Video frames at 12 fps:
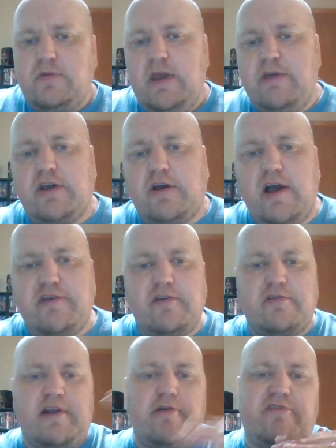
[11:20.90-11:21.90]
as it
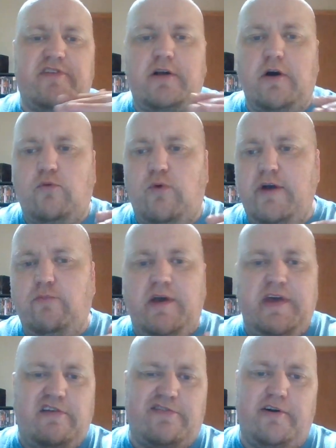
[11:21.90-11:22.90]
starts to go one way,
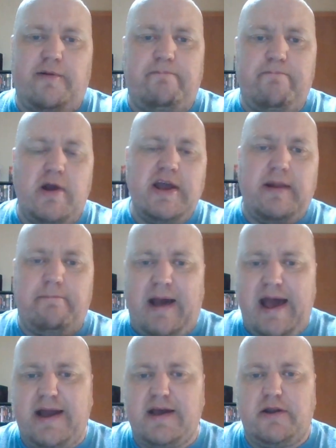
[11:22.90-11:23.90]
they sort of bring it
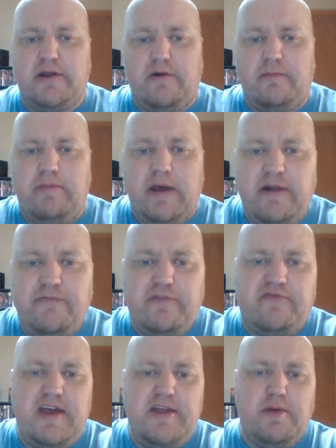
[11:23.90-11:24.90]
back a little bit. If you've
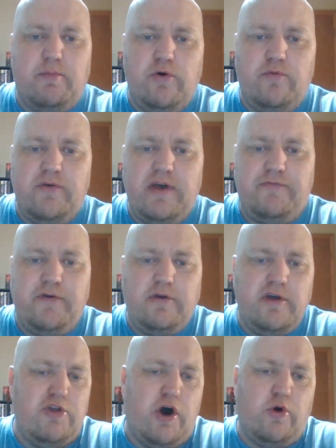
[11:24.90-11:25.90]
seen the movie, if
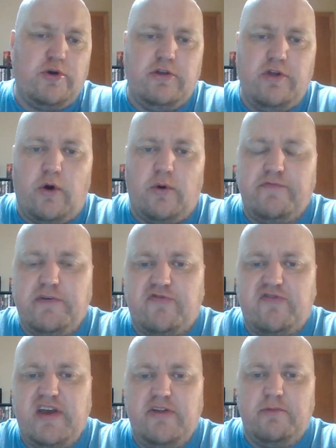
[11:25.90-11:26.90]
you know if you've
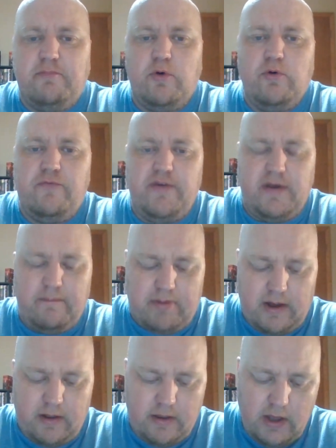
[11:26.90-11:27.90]
seen the movie,
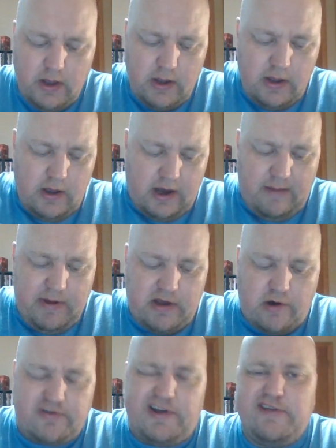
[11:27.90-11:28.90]
but it
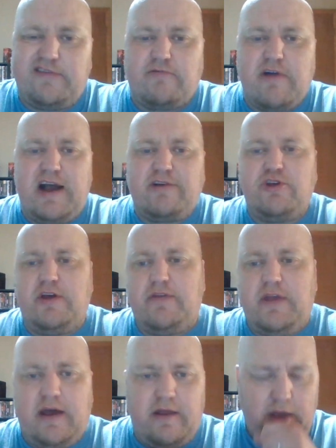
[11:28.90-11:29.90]
goes in a direction
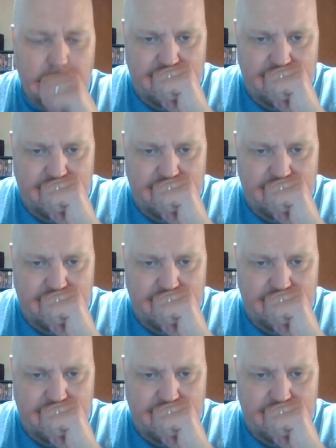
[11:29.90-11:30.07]
that